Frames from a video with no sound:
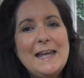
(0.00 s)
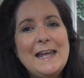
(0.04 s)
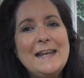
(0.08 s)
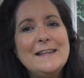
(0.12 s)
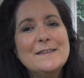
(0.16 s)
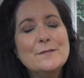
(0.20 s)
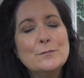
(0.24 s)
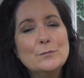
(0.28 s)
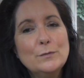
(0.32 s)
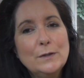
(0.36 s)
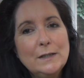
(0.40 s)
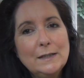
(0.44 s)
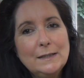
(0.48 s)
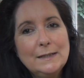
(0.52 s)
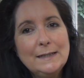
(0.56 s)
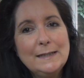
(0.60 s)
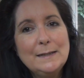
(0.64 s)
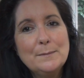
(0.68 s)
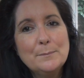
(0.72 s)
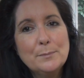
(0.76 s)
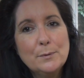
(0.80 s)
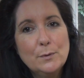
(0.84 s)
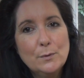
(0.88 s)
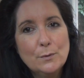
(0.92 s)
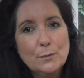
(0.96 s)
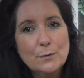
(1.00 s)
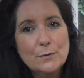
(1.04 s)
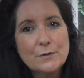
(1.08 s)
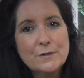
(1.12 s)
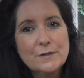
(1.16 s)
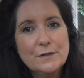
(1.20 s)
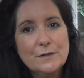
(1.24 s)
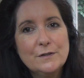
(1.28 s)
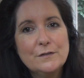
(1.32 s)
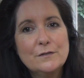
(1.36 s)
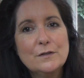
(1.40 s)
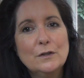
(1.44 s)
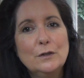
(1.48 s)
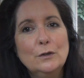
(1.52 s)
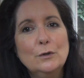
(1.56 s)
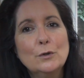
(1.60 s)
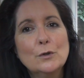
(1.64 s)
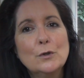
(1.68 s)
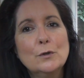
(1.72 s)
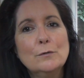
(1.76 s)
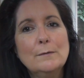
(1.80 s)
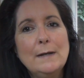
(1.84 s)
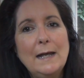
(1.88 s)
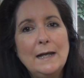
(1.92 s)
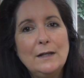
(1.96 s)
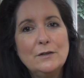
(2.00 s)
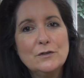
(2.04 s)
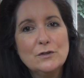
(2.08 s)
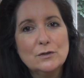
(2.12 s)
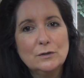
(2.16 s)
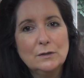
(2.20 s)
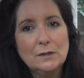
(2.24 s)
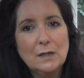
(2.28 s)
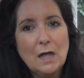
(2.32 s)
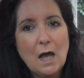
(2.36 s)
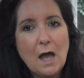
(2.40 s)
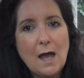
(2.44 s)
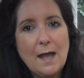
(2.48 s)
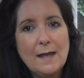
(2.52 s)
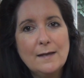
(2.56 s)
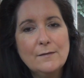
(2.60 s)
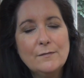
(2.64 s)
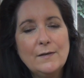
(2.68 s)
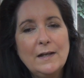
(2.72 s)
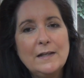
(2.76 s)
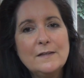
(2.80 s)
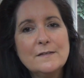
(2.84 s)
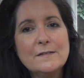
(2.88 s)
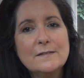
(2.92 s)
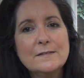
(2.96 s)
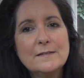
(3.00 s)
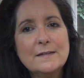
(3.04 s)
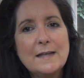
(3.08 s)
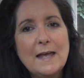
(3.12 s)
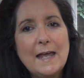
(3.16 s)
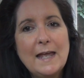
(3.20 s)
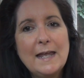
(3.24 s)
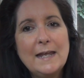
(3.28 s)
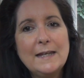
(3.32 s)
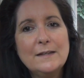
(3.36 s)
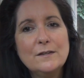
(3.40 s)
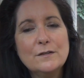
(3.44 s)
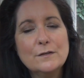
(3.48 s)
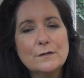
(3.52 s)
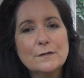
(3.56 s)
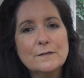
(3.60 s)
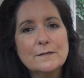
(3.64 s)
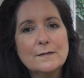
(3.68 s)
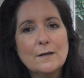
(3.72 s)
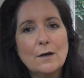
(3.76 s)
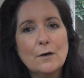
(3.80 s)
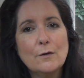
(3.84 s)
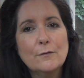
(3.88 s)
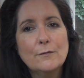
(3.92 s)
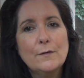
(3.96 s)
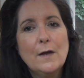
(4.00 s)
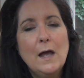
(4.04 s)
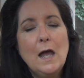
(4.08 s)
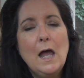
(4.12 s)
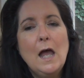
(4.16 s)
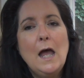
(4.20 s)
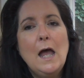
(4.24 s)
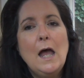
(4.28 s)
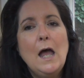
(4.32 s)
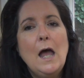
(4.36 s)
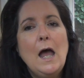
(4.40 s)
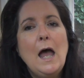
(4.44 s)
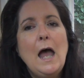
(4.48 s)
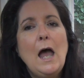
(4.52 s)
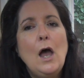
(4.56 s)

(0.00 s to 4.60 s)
it's really important to look around your life and say to yourself,